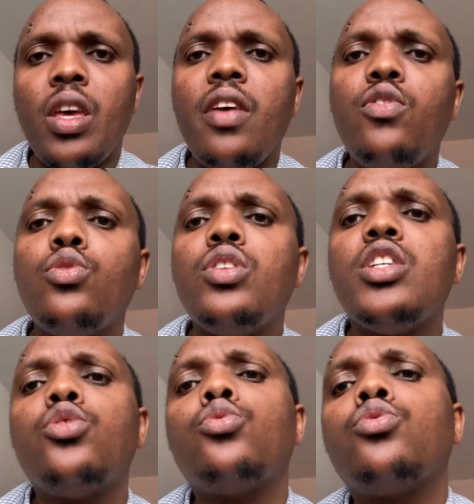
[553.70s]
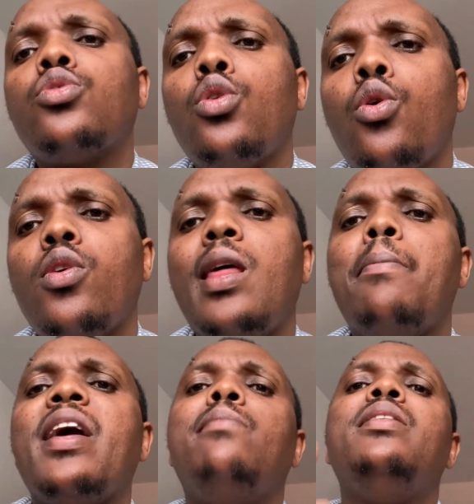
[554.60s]
If you do it too slow, they
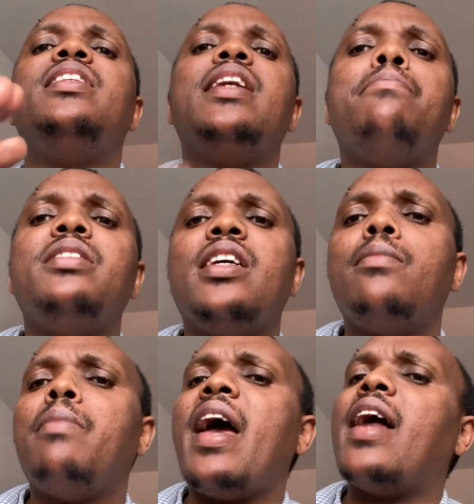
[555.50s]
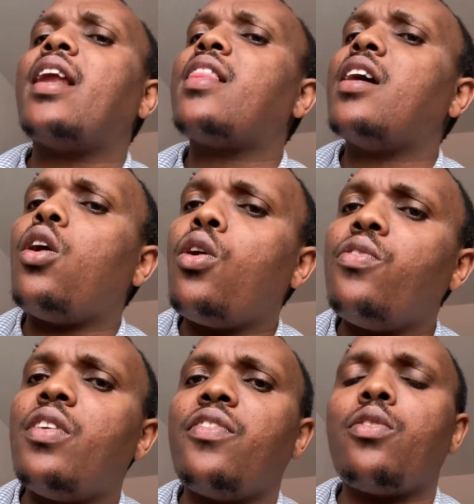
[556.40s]
might be tempted by another
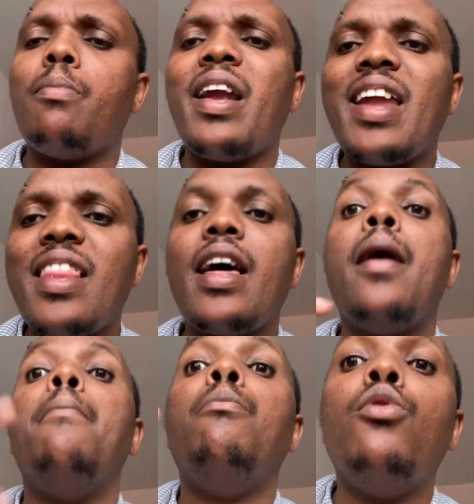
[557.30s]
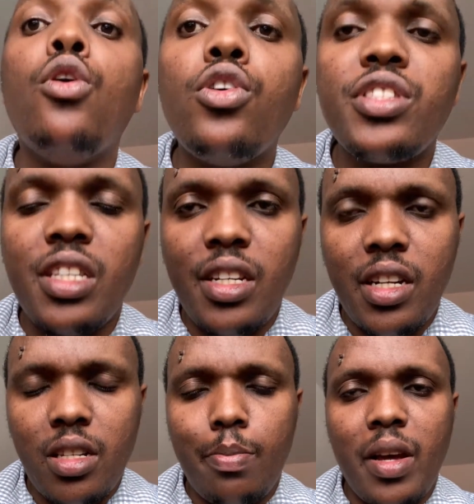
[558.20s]
offer from another more
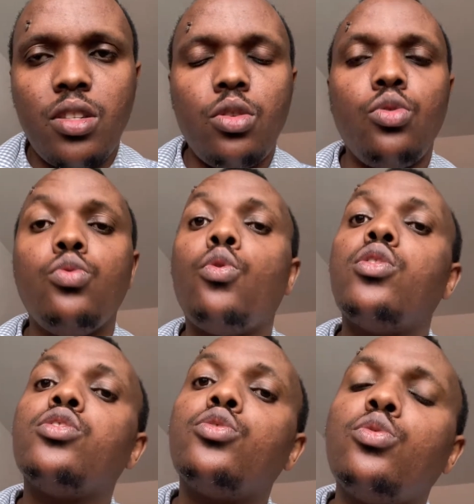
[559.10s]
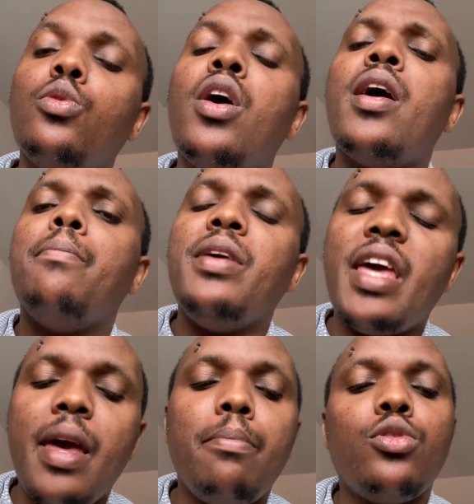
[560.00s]
serious person who wants to
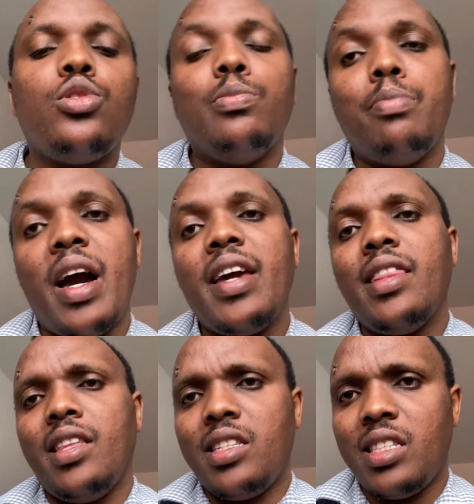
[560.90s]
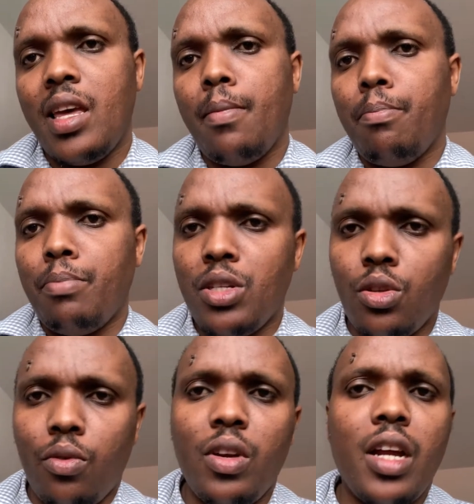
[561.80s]
be able to buy the same piece
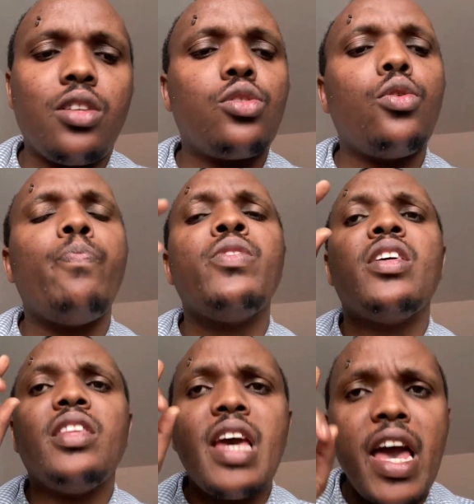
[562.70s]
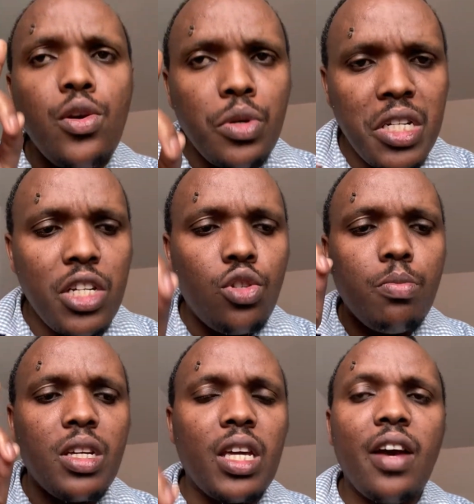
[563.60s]
of land. So here you need to
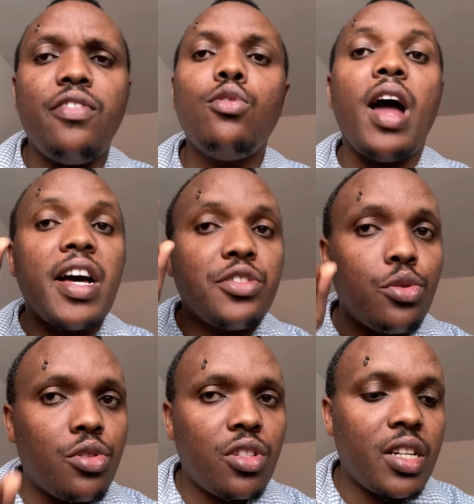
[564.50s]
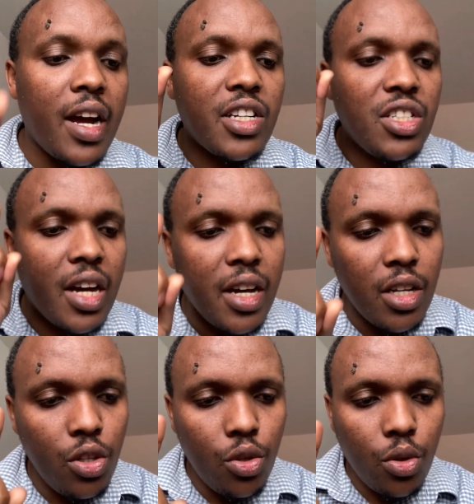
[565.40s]
be careful as you structure
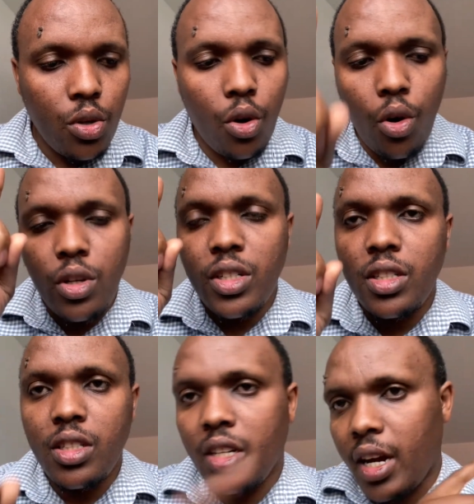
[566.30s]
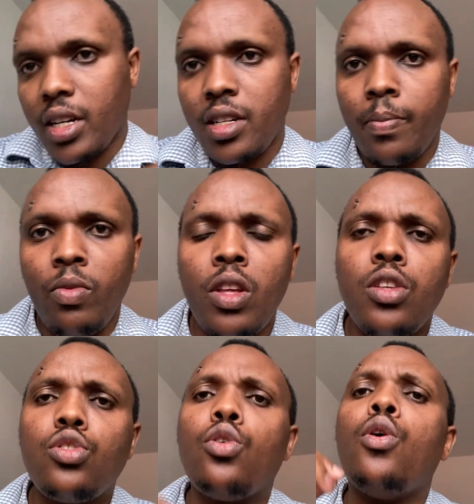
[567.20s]
the contract.
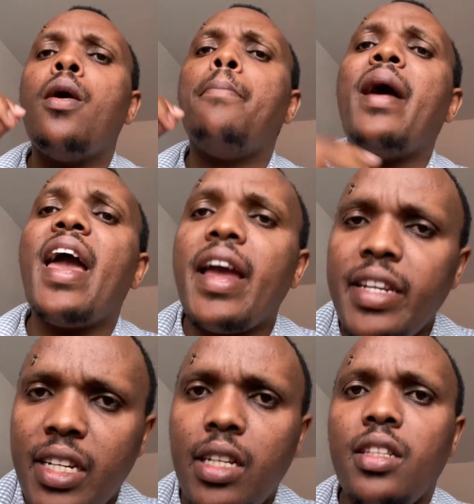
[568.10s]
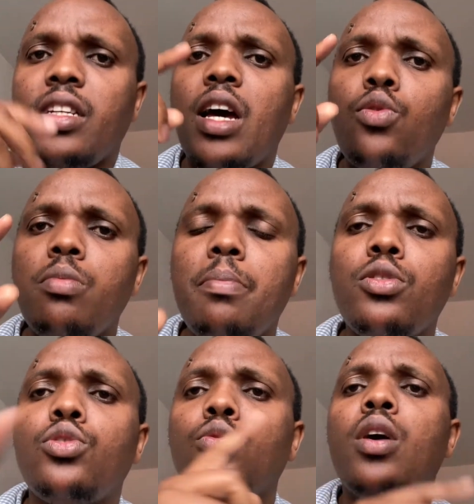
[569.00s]
So my ideal that I will be
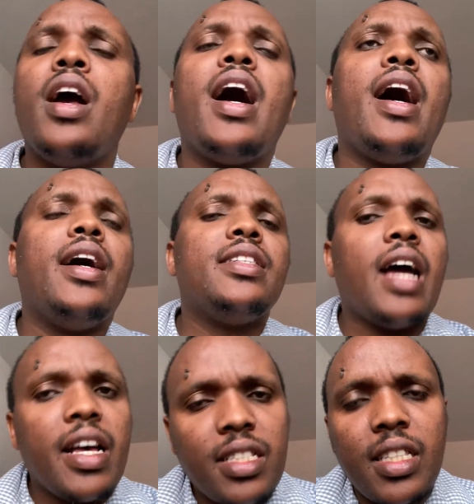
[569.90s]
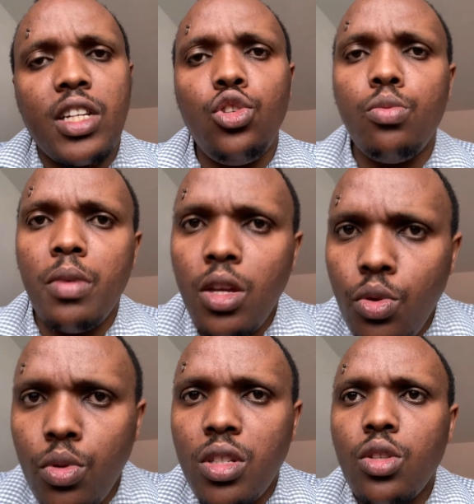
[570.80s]
able to ask that you may
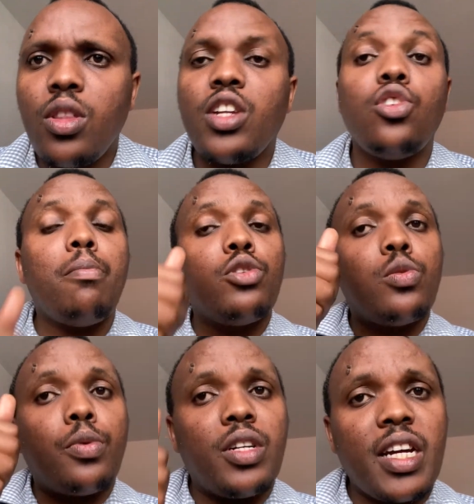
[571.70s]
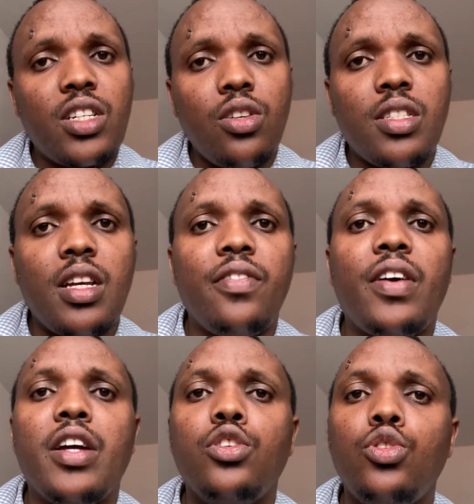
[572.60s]
use so that you're able to protect yourself
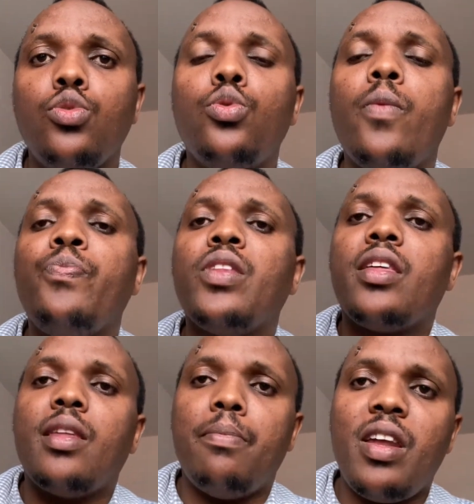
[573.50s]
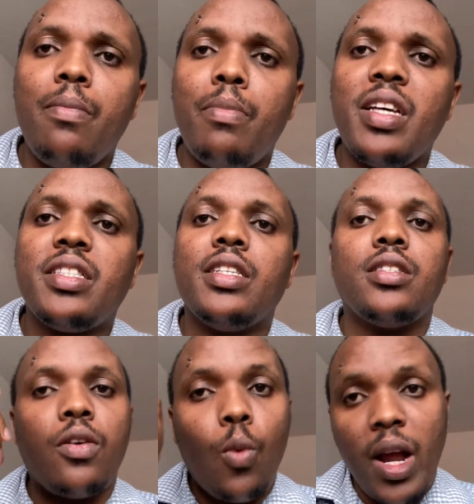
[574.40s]
and do the very best
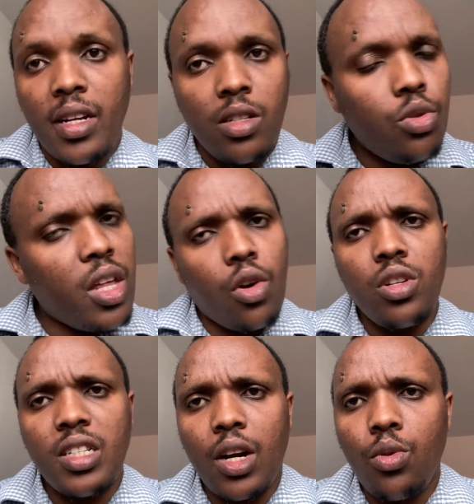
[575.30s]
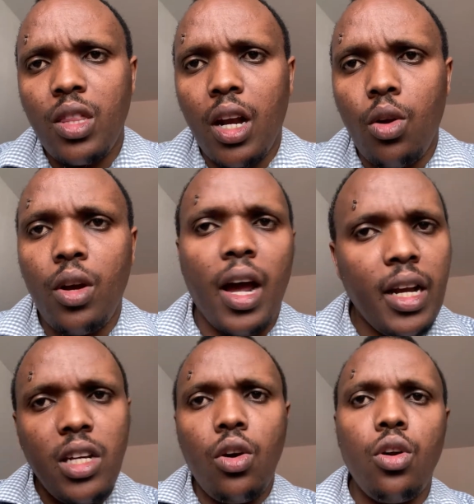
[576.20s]
is, 1, do the contract with a lawyer, a
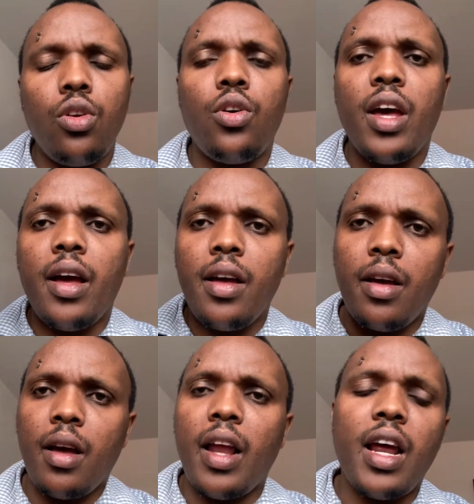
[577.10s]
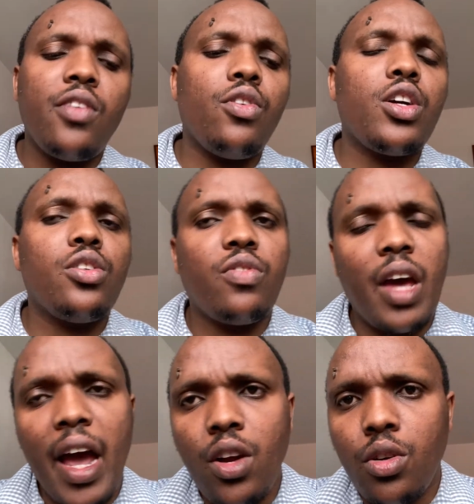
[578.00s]
legal lawyer, an advocate of the
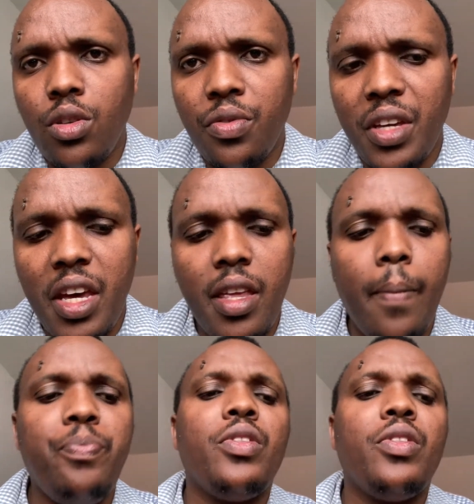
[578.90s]
High Court of Kenya.